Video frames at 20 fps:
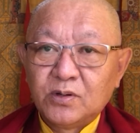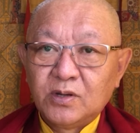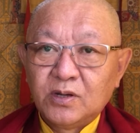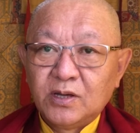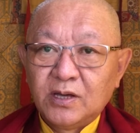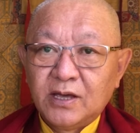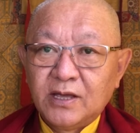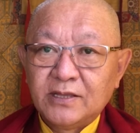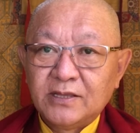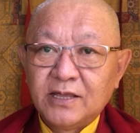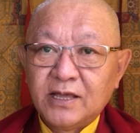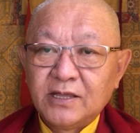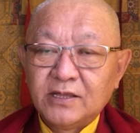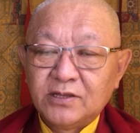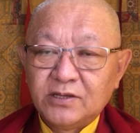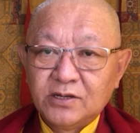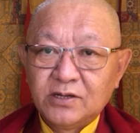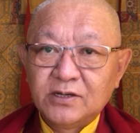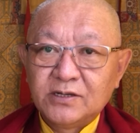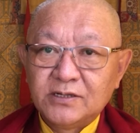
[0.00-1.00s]
And then
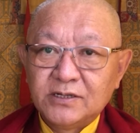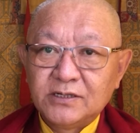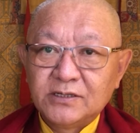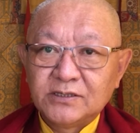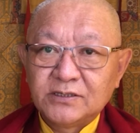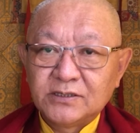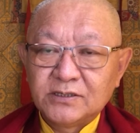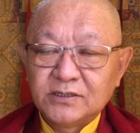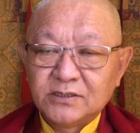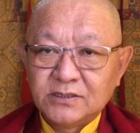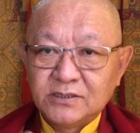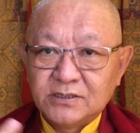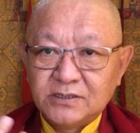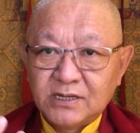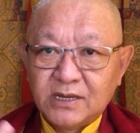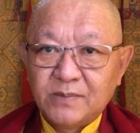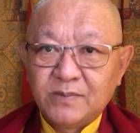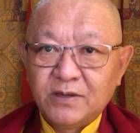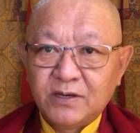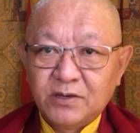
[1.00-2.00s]
third is
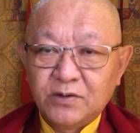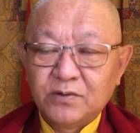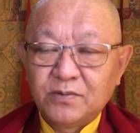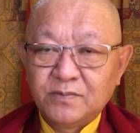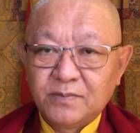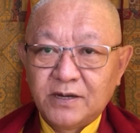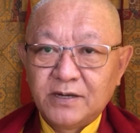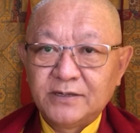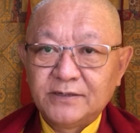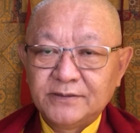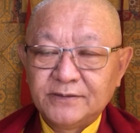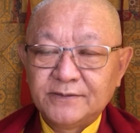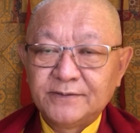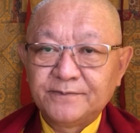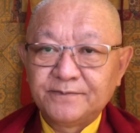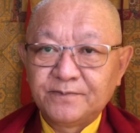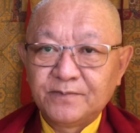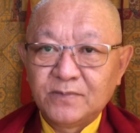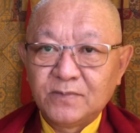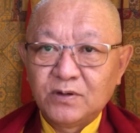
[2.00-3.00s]
taming your mind,
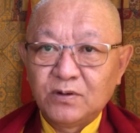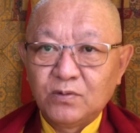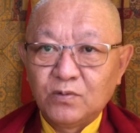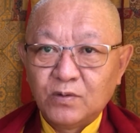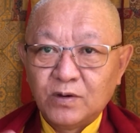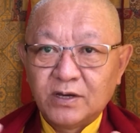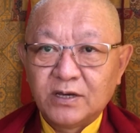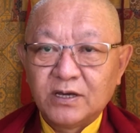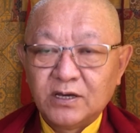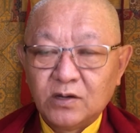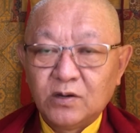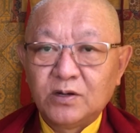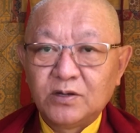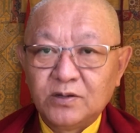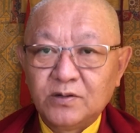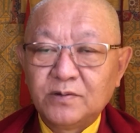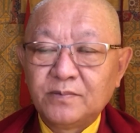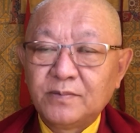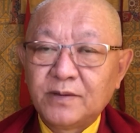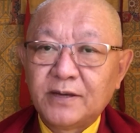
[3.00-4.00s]
or working on
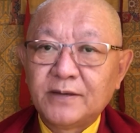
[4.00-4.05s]
your mind.